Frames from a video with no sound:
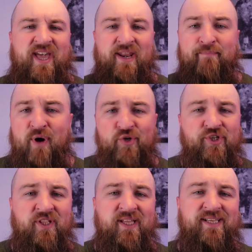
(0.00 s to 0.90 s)
and
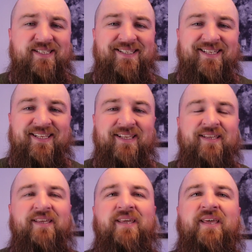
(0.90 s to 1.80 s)
emotionless.
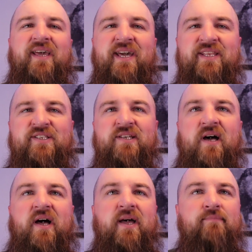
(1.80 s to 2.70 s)
It is
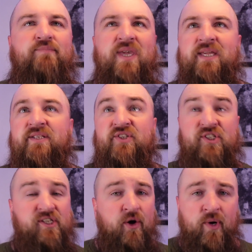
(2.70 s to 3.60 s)
not being
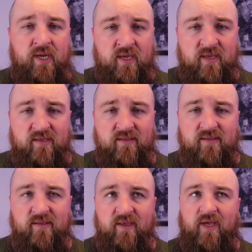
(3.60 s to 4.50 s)
stoic.
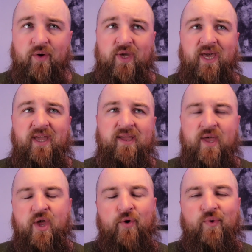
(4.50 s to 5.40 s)
Okay?
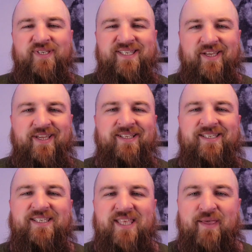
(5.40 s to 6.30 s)
Resilience
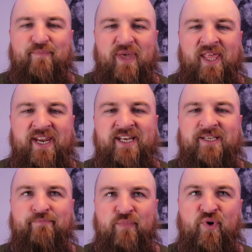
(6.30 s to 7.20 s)
is the ability to
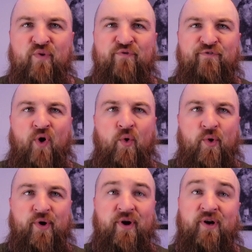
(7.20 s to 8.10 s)
move
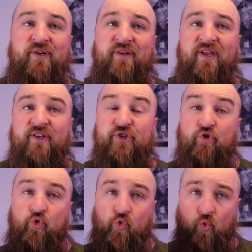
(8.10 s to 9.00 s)
forward or
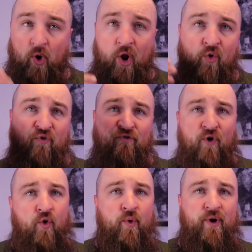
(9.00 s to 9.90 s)
to grow
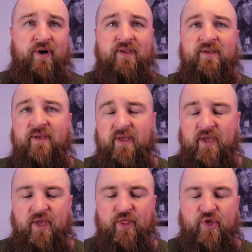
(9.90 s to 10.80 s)
forward
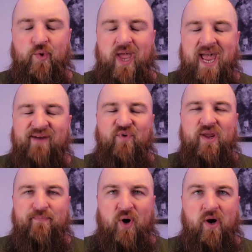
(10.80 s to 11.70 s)
through
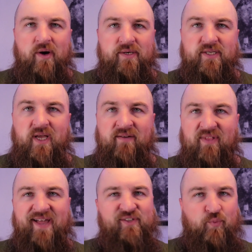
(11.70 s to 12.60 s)
every part of
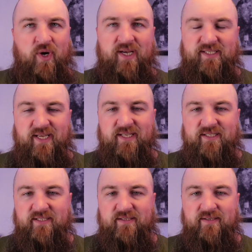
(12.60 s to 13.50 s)
life's process.